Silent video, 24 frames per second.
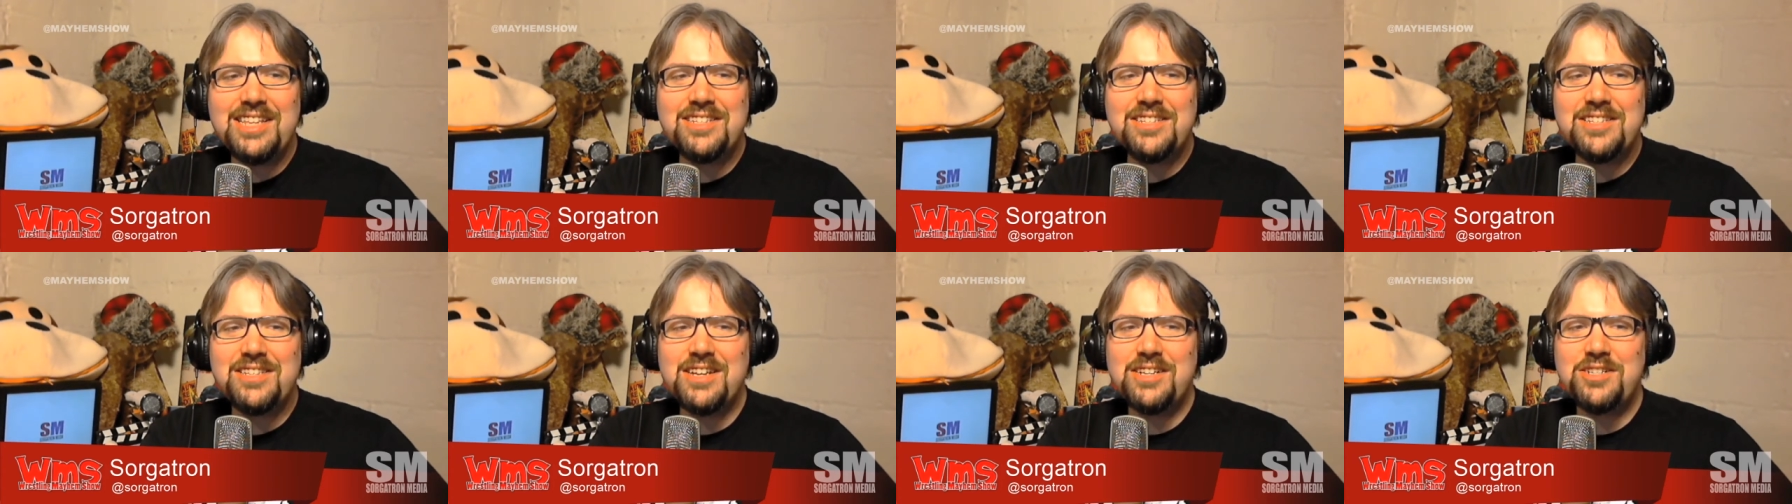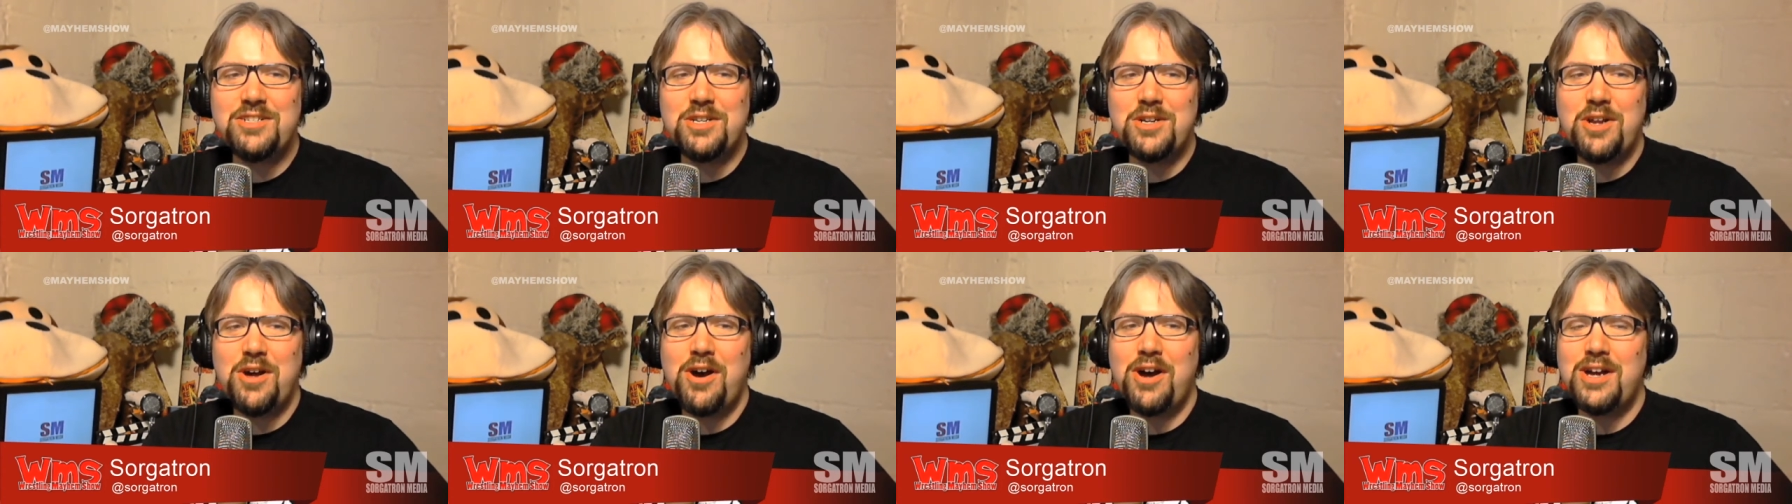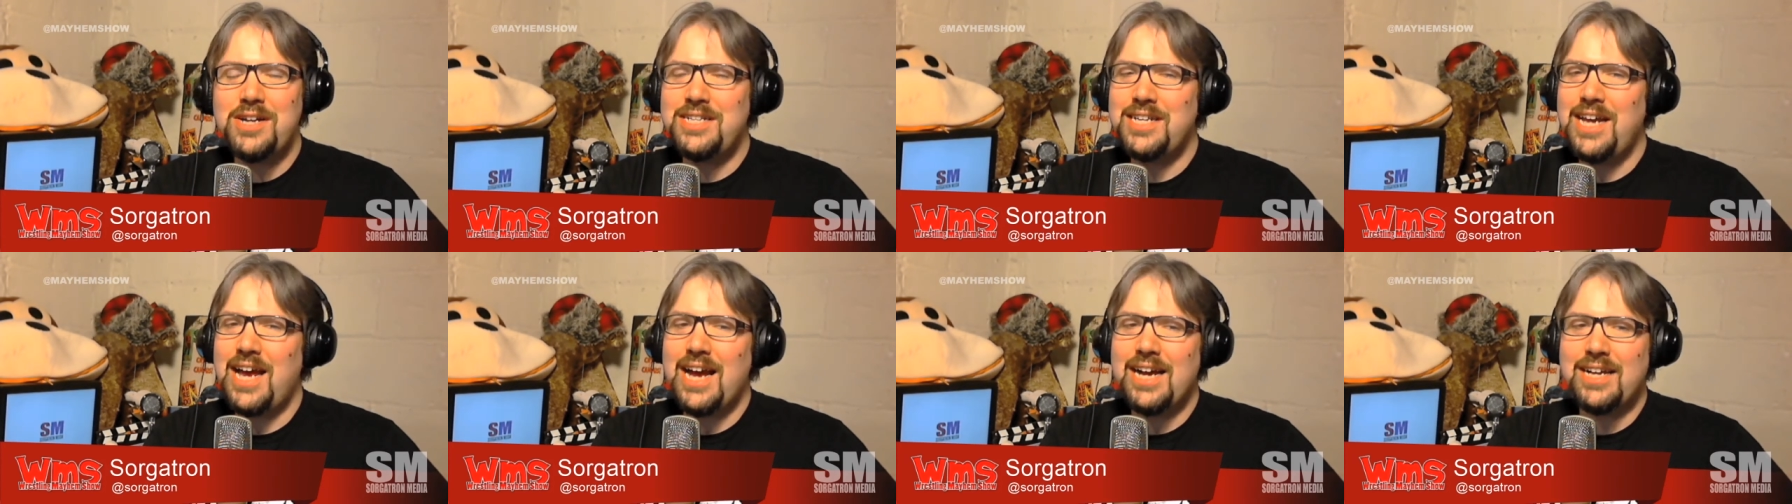that's such an
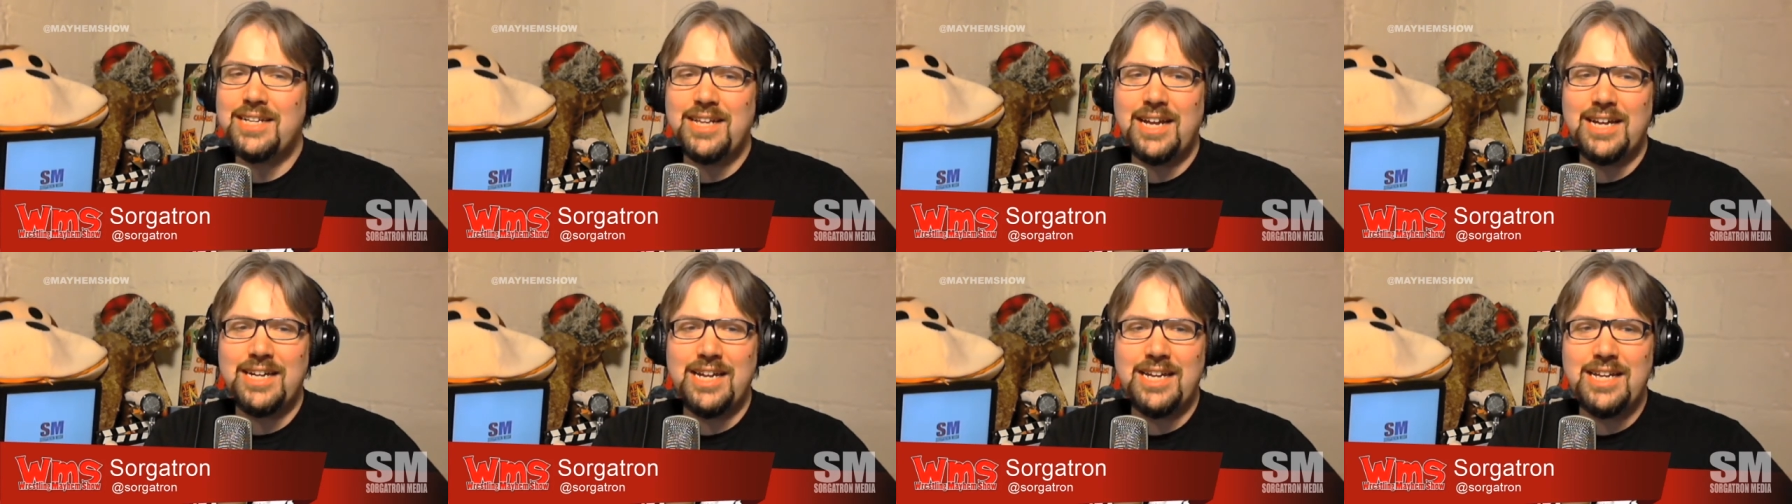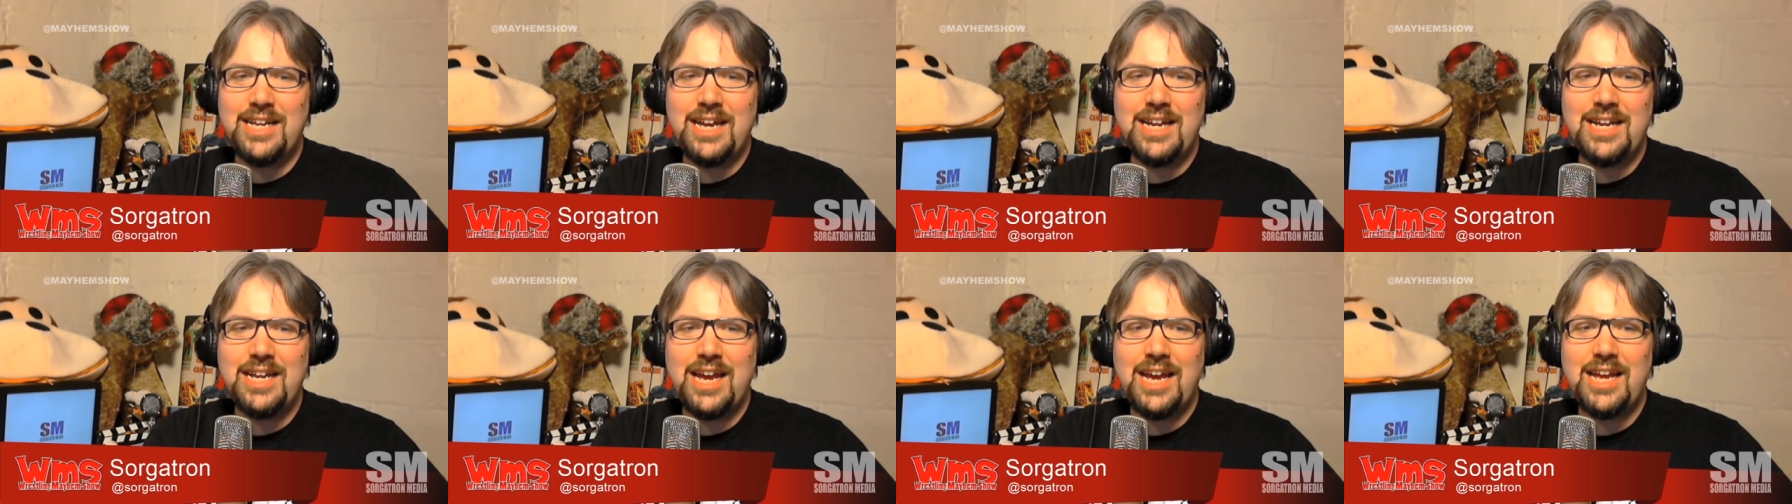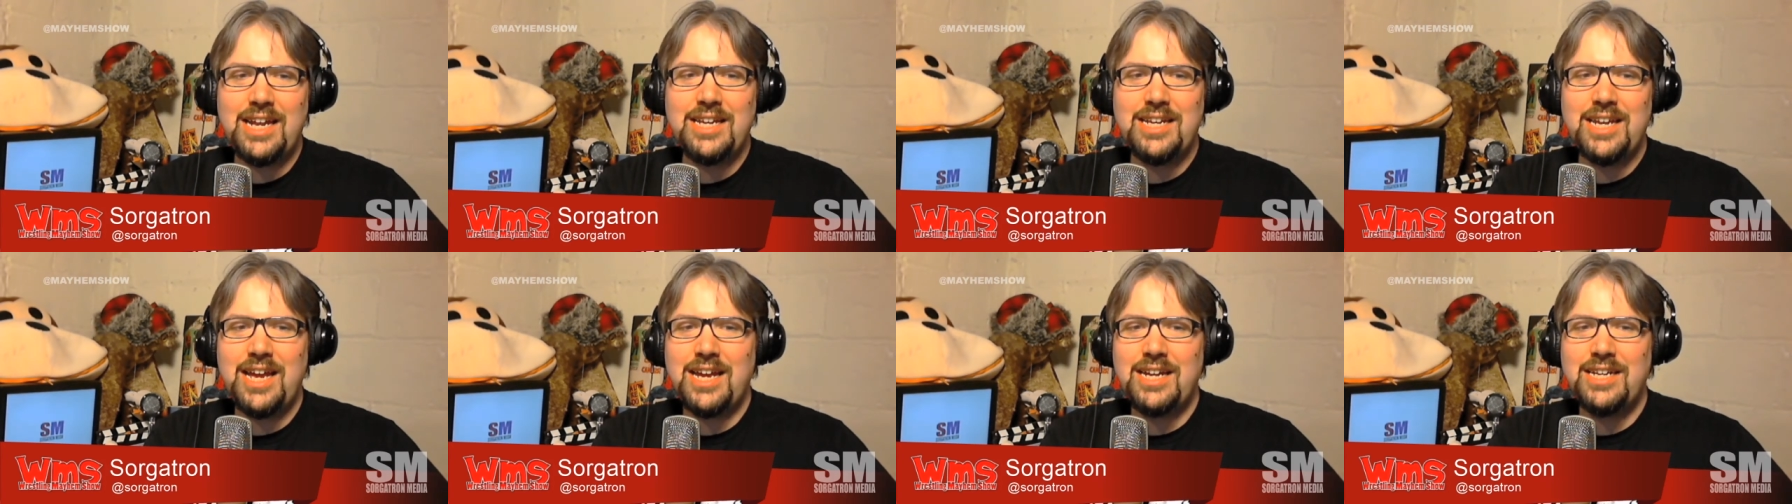odd tagline, and and